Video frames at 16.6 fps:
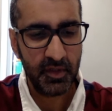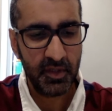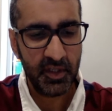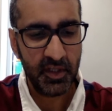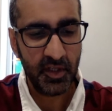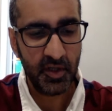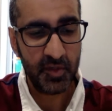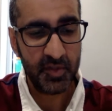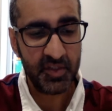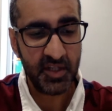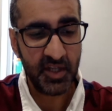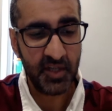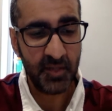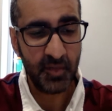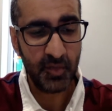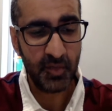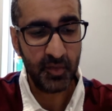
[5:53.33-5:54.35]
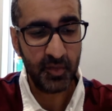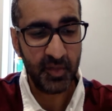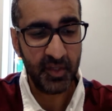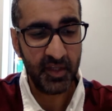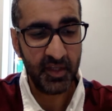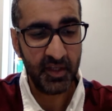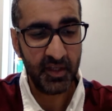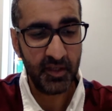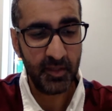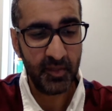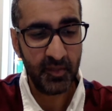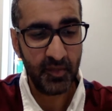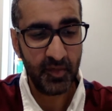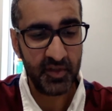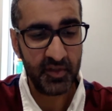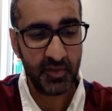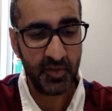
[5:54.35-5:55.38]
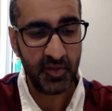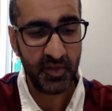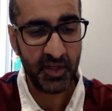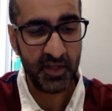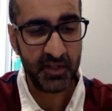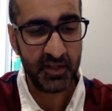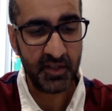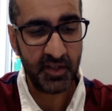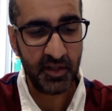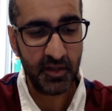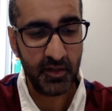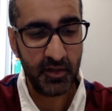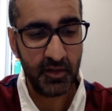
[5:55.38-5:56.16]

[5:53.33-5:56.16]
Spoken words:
He hoped Simon would be here before his mother had to go.